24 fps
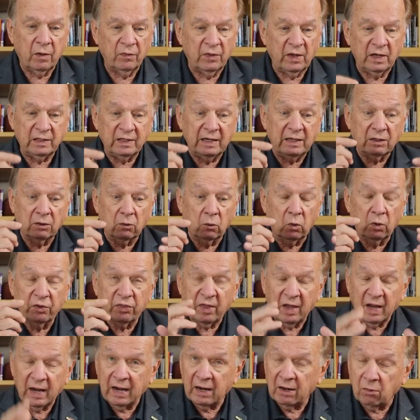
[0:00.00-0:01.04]
They deal
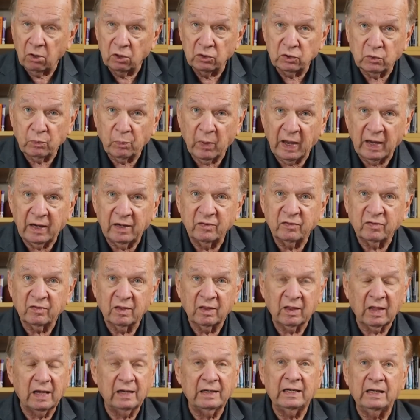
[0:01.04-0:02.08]
with aerospace.
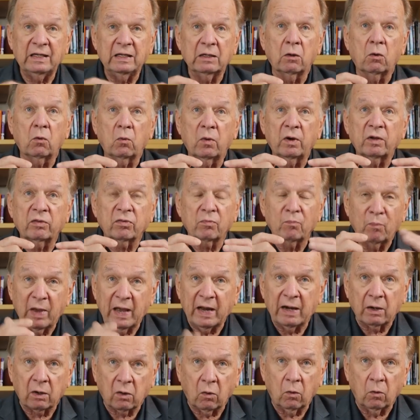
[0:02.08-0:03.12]
They deal with
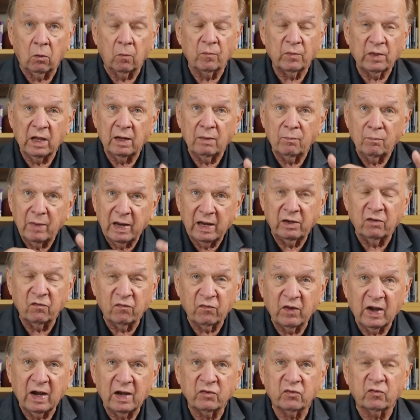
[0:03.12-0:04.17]
medical and
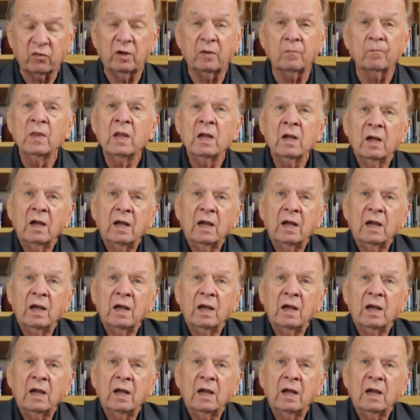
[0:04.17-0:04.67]
manufacturing.